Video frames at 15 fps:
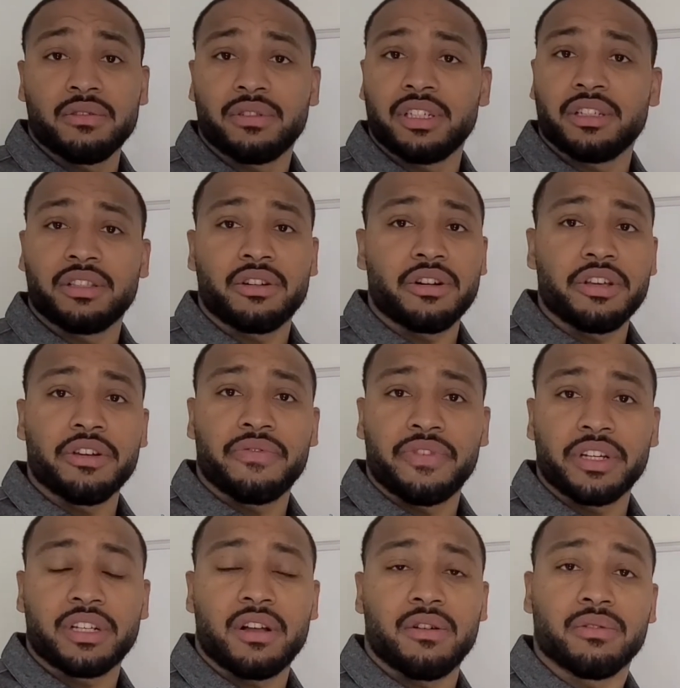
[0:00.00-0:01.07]
These are 30-year
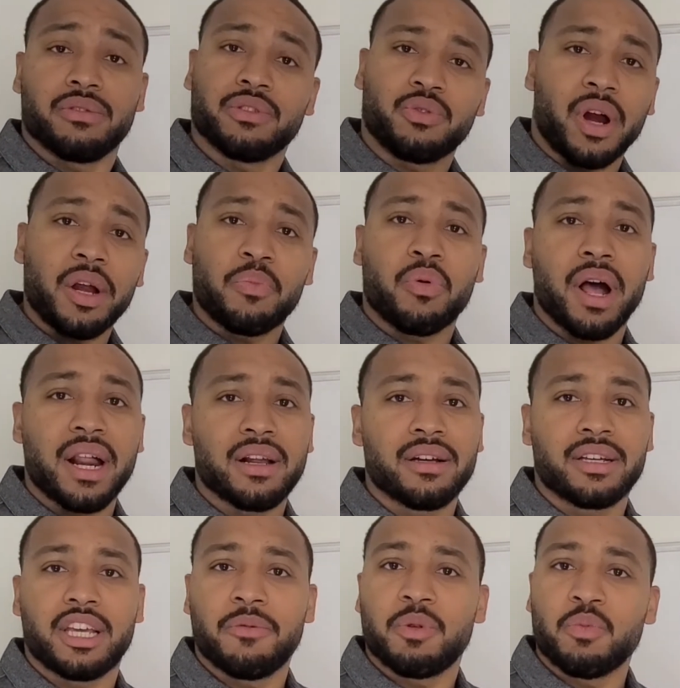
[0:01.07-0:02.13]
fixed loans. Great product.
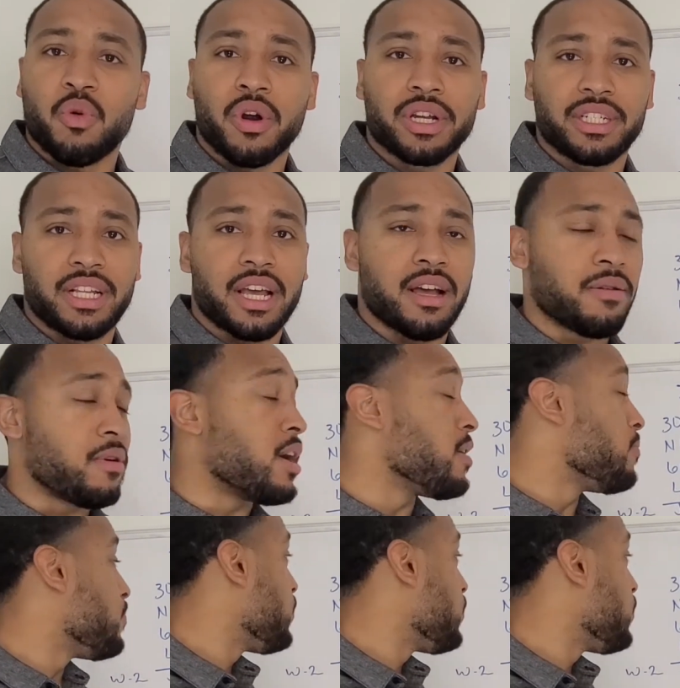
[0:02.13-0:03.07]
Keep the mortgage down, right?